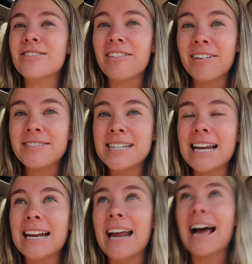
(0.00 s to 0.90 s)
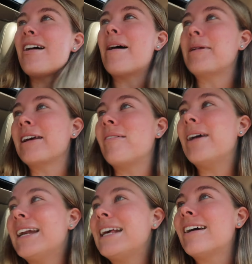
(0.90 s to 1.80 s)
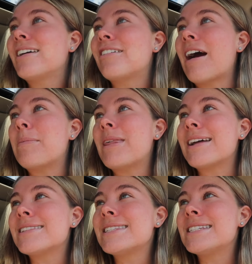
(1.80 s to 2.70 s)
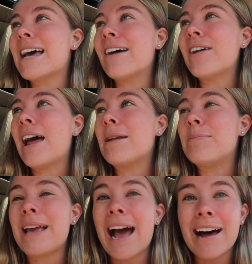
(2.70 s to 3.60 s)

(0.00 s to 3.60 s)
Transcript: 3:15, so I'm gonna go in here, grab that stuff, and be